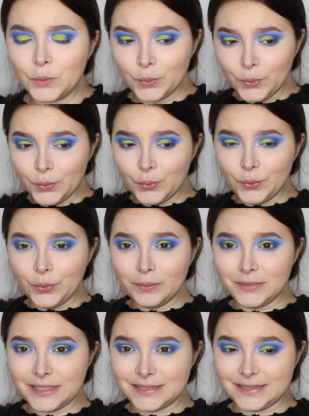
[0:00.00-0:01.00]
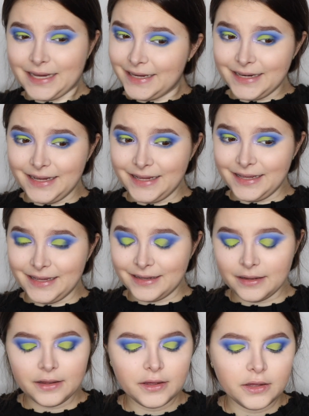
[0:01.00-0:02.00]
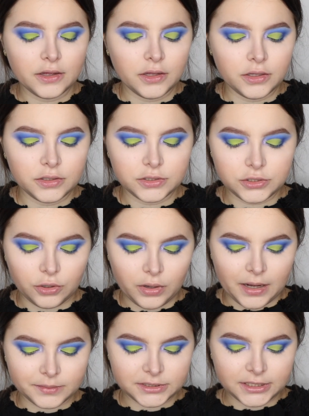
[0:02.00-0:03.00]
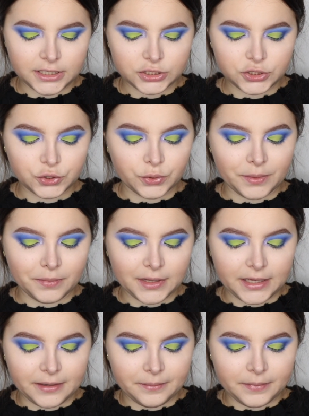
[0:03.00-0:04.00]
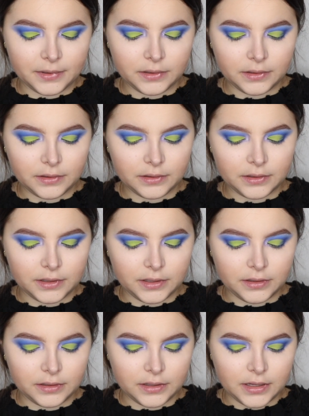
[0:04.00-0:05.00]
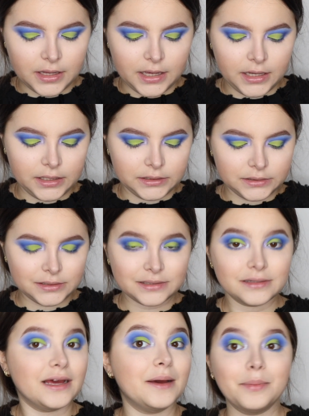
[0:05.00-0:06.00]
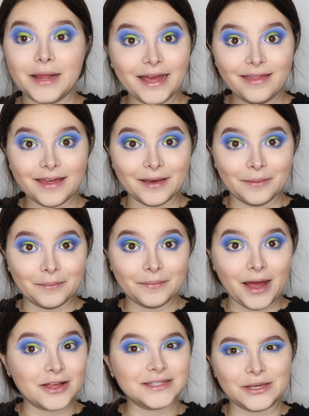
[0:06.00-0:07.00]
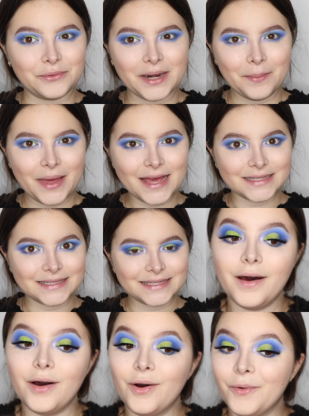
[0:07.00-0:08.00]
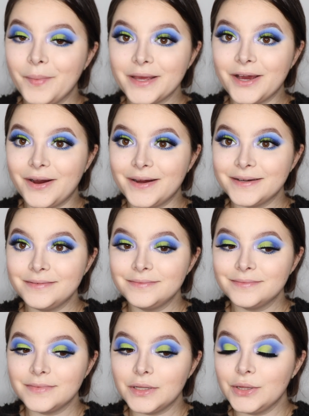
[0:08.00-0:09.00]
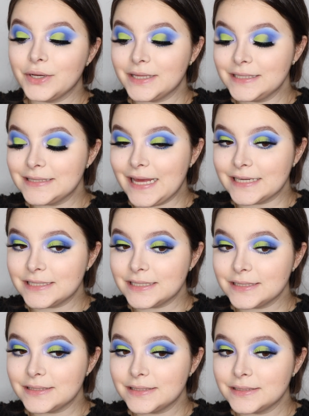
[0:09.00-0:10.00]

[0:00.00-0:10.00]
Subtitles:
woo, I'm excited. So I'm just gonna trim them and apply them. I'll see you in a bit. Oh my god, look at these lashes.